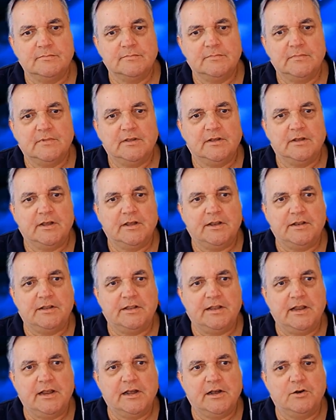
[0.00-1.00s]
And
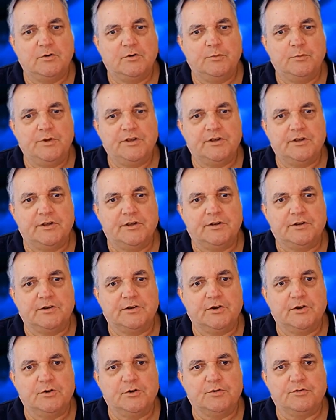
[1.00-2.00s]
now we can
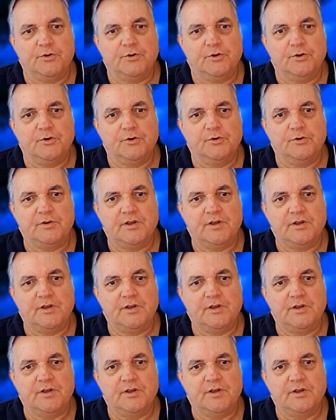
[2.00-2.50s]
go through